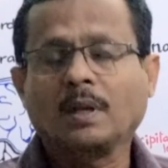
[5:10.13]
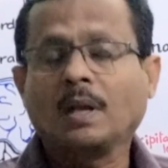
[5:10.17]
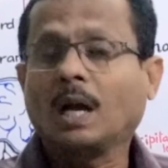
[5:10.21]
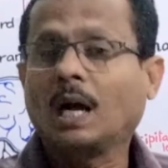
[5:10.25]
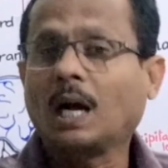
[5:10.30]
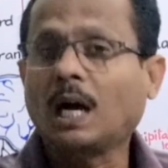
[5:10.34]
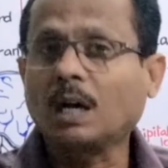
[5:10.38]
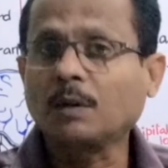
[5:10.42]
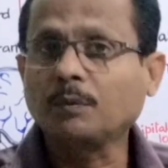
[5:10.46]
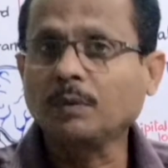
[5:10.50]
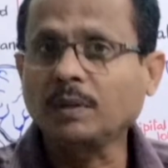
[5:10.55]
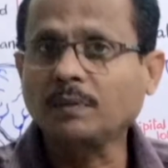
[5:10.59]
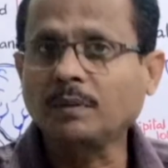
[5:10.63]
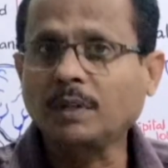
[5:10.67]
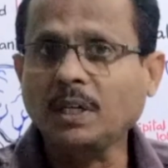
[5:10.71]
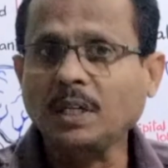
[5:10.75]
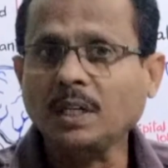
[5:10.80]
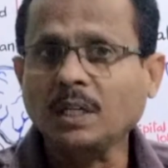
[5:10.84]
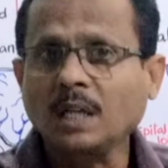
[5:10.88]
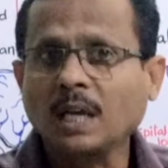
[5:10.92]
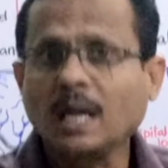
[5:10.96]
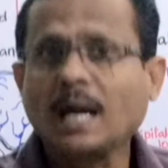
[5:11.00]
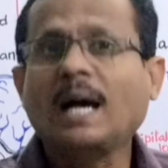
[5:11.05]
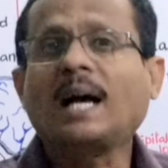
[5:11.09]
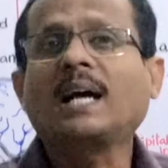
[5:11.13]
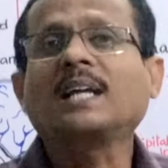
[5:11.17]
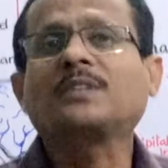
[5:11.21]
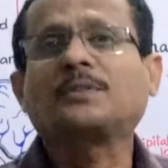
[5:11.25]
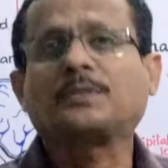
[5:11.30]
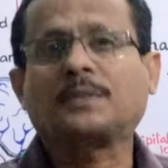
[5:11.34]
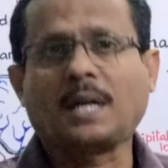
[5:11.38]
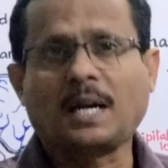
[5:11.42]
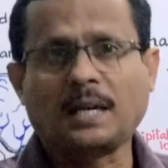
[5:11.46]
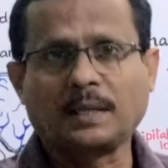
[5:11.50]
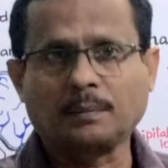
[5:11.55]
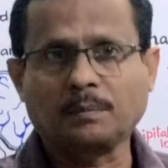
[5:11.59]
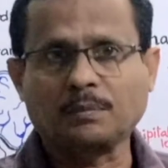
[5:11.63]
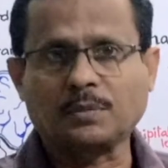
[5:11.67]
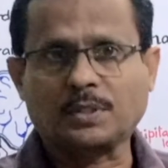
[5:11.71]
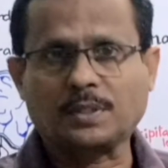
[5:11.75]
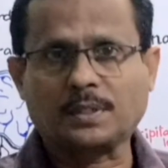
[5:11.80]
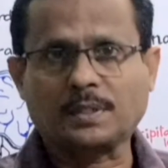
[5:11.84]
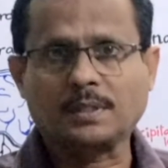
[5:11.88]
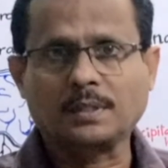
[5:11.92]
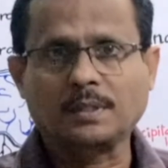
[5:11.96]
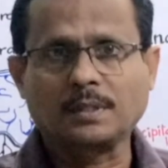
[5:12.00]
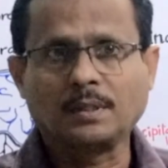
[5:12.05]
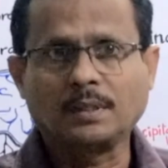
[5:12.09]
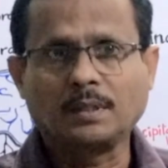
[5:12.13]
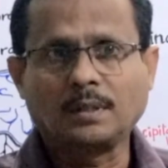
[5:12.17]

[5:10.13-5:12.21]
However, at times,